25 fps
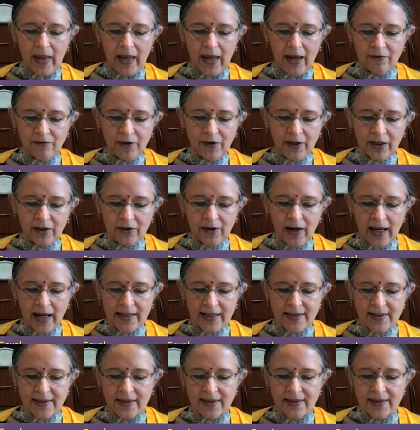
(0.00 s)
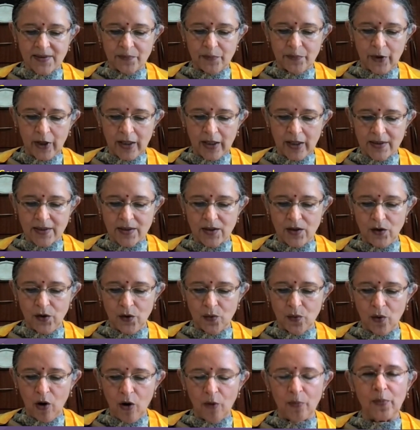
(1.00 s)
Every crisis brings
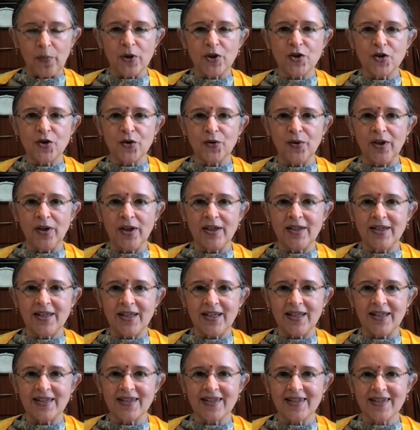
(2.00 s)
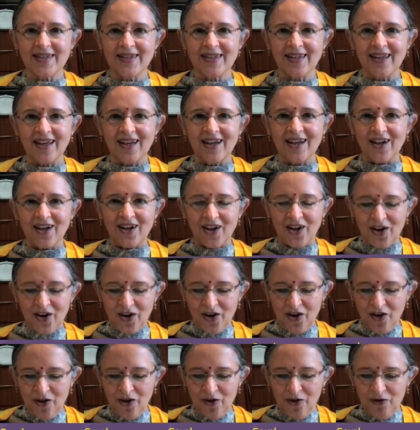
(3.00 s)
new opportunities.
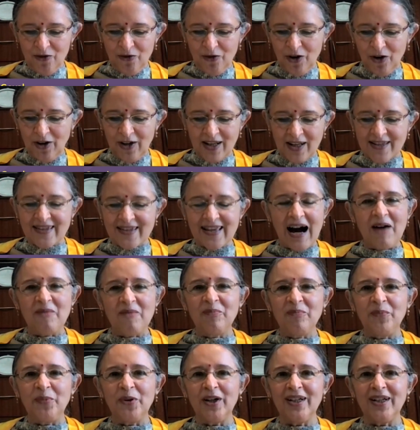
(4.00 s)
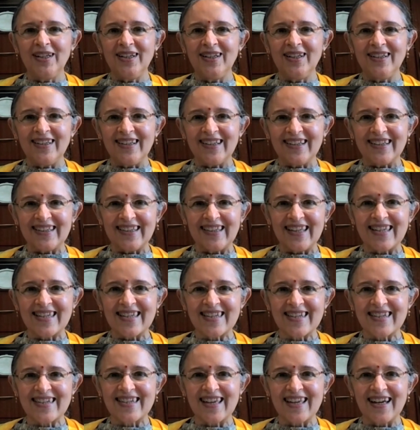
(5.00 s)
For example,
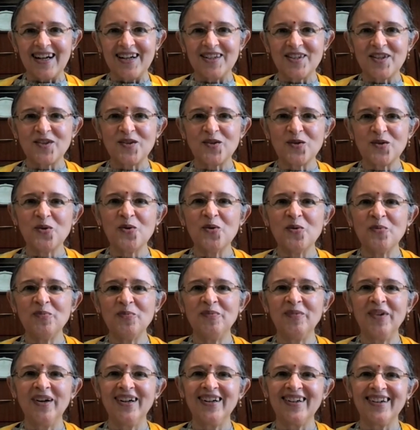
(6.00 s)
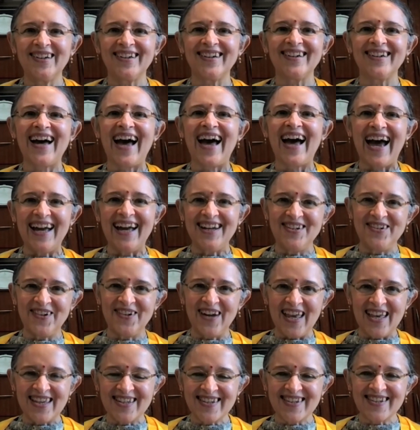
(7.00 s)
this uh, Zoom
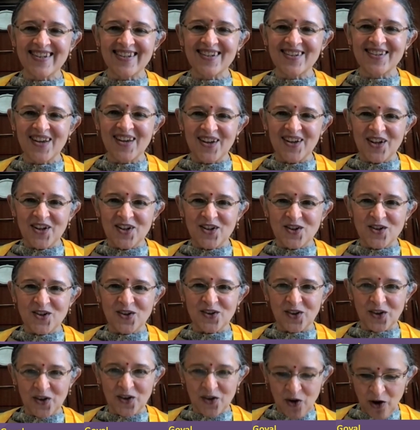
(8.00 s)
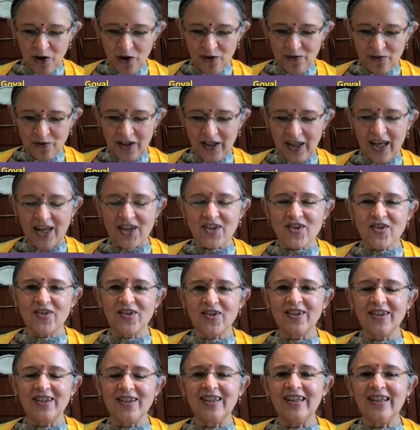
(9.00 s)
address to the
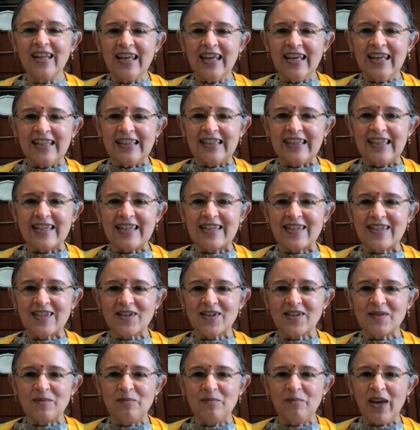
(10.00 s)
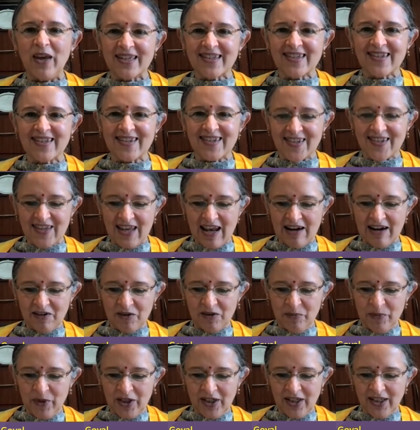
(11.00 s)
convocation, this mixed
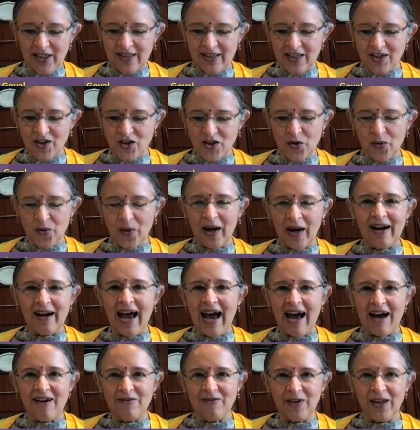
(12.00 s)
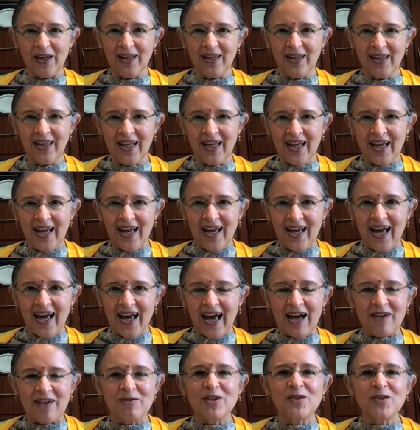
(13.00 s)
ceremony that you are having.
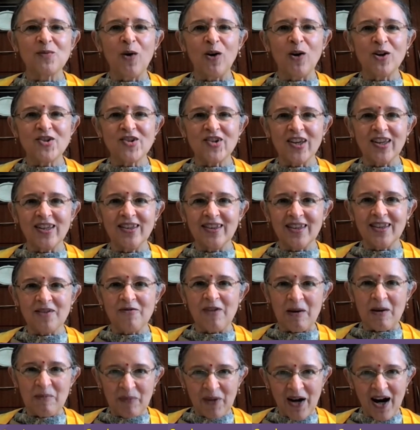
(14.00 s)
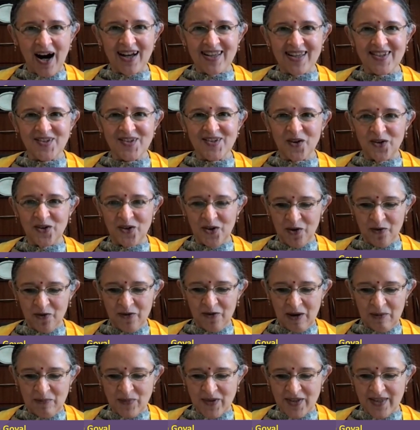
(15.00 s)
I was watching the webcast on your
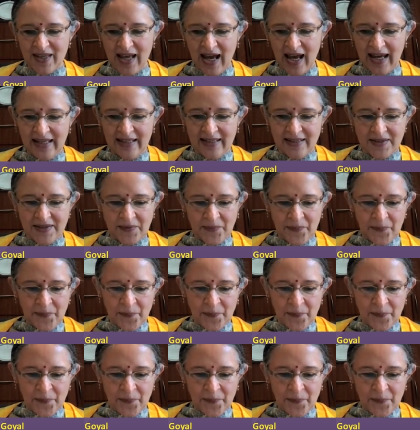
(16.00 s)
website.